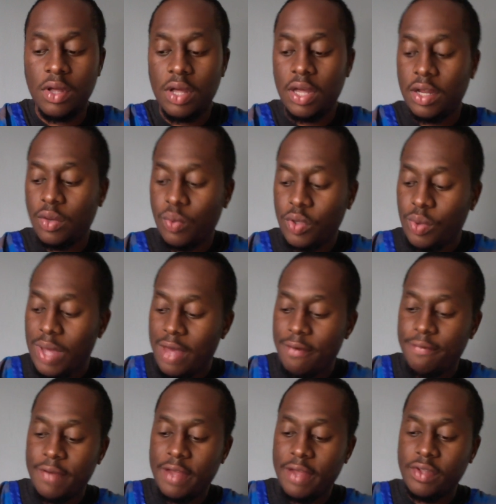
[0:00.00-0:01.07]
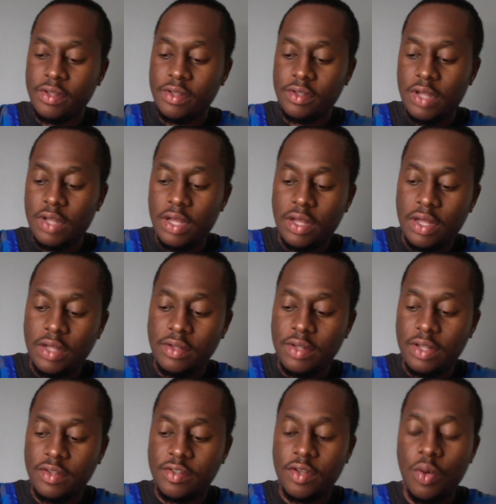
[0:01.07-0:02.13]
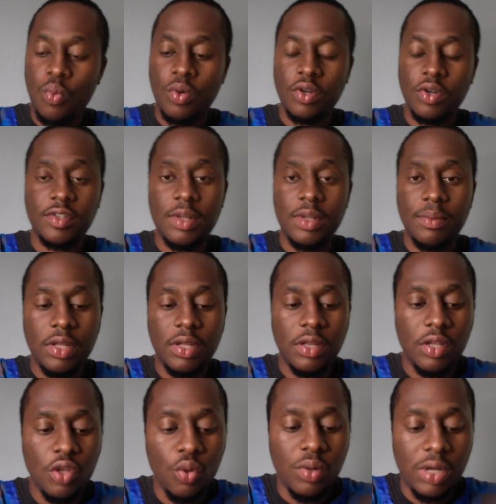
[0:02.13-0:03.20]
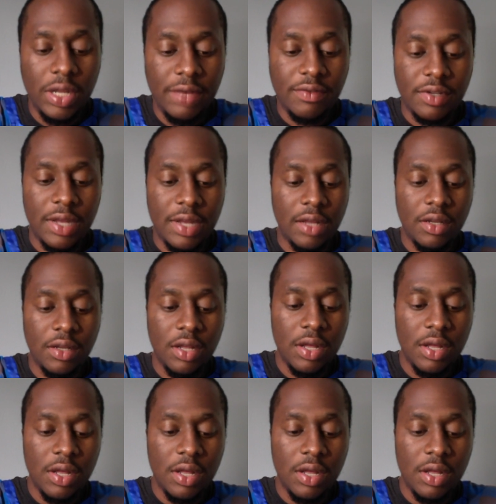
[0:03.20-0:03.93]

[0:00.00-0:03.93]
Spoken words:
And then when you have faith in someone or something, then you cleave to that.